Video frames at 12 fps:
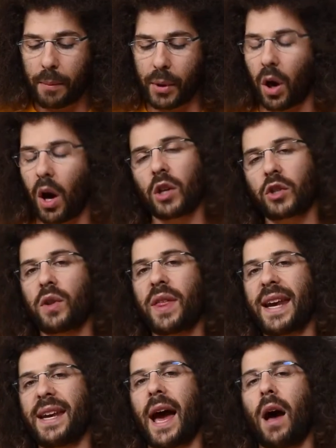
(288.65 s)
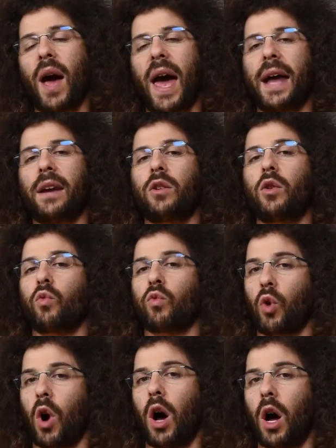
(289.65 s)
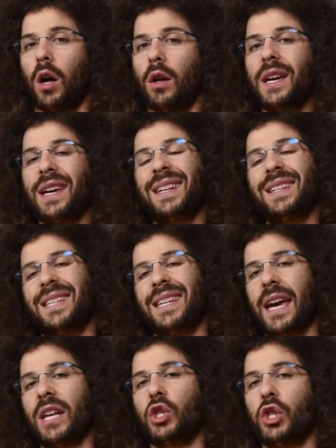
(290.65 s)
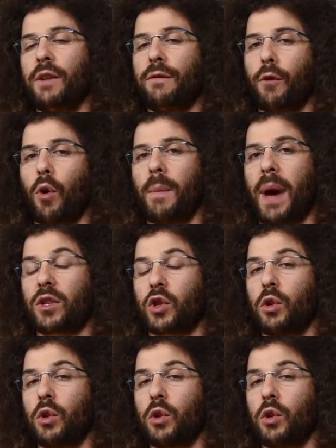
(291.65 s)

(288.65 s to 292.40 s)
But also, they now added RAW in DNG format.